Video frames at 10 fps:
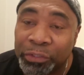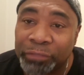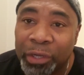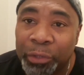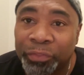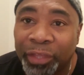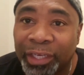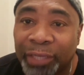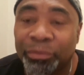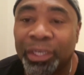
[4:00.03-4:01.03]
of all, the thing
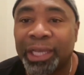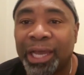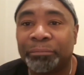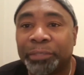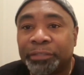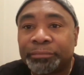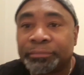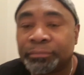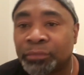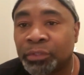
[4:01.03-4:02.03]
that really got me
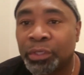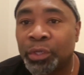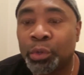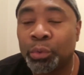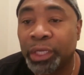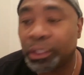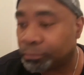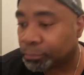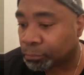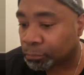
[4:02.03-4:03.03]

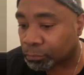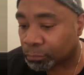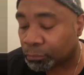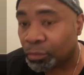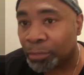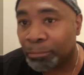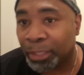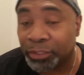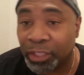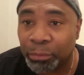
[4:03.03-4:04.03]
when my
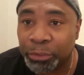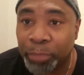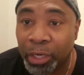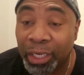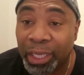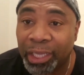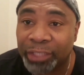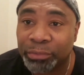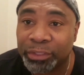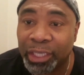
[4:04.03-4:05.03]
son was paralyzed
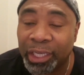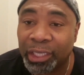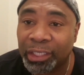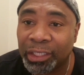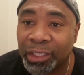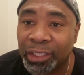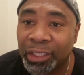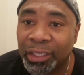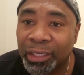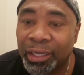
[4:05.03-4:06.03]
was that,
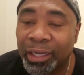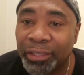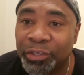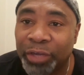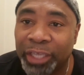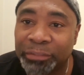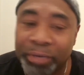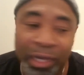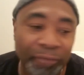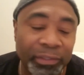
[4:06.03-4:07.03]
you know, as a
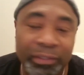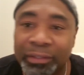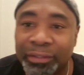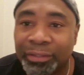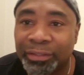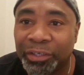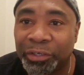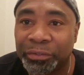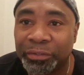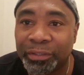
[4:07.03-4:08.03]
prophet, you
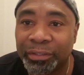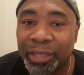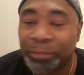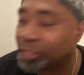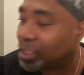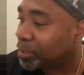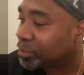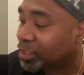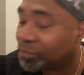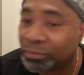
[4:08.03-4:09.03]
know, I'm saying to
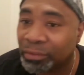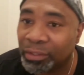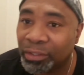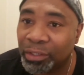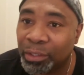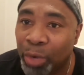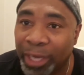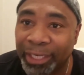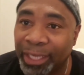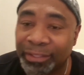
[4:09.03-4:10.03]
myself, why
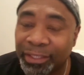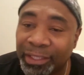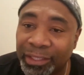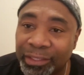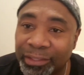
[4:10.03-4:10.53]
did I not see it?